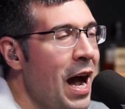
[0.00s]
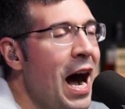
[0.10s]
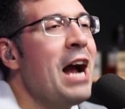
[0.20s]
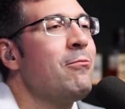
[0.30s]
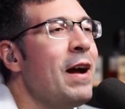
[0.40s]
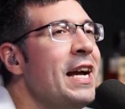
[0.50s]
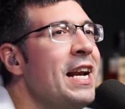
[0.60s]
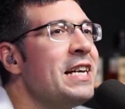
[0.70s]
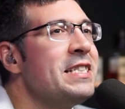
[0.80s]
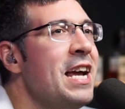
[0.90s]
I
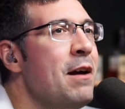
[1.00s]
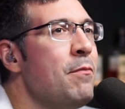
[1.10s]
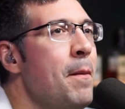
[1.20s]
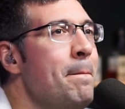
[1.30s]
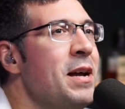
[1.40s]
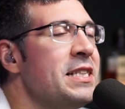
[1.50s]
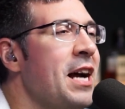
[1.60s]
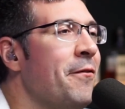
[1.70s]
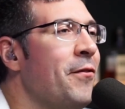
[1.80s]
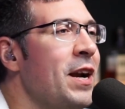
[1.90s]
recognize him because
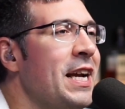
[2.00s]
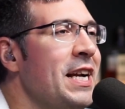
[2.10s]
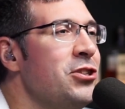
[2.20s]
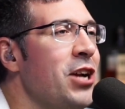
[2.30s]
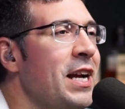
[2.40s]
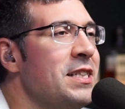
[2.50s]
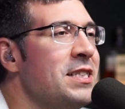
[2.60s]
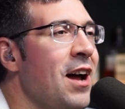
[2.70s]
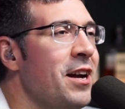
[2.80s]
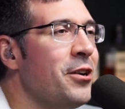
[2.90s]
our friend EJ
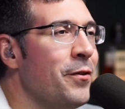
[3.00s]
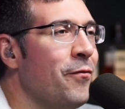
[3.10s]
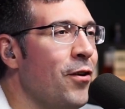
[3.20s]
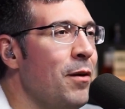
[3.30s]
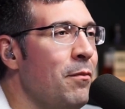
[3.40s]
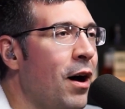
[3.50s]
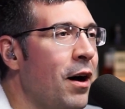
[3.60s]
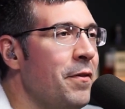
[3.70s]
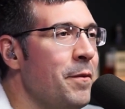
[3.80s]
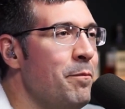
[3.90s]
Snyder from
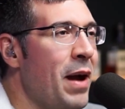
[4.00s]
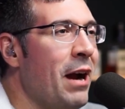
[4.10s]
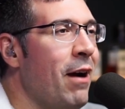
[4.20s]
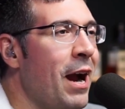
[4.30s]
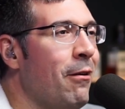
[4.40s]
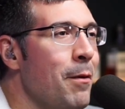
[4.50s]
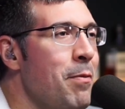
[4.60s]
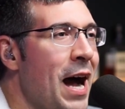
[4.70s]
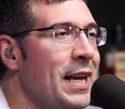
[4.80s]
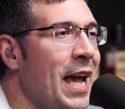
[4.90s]
the Bear Era
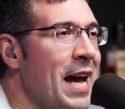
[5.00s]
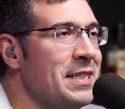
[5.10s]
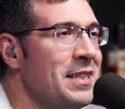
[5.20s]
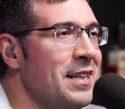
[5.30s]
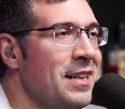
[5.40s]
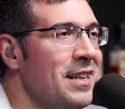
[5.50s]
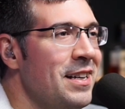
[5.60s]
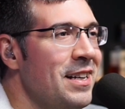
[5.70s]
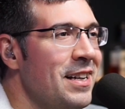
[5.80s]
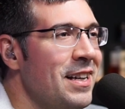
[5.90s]
podcast,
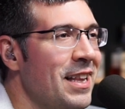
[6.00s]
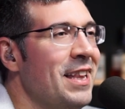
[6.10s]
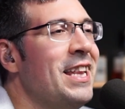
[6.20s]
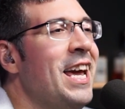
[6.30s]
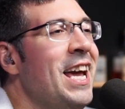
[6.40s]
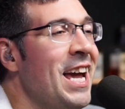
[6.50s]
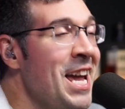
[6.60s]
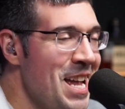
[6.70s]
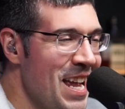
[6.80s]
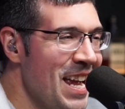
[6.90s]

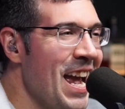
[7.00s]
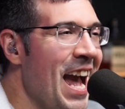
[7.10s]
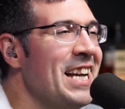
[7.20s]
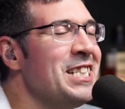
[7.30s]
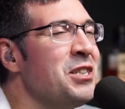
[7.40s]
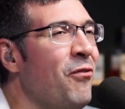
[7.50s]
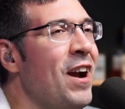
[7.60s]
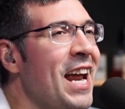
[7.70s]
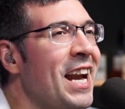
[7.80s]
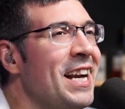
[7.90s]
he and his
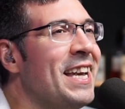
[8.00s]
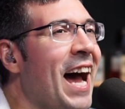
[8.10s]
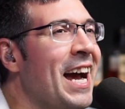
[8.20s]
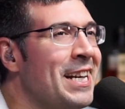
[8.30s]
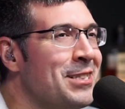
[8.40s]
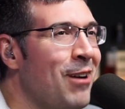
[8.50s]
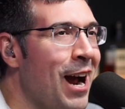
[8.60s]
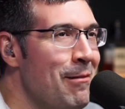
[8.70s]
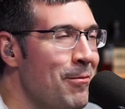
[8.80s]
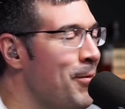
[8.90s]
friend had a
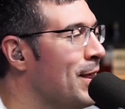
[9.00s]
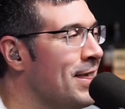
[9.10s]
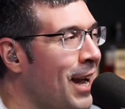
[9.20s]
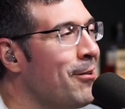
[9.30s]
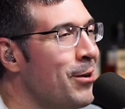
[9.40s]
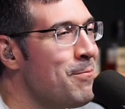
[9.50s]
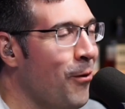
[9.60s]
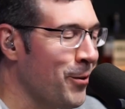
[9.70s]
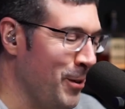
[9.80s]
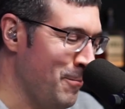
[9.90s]
diatribe about Larry
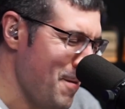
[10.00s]
Borum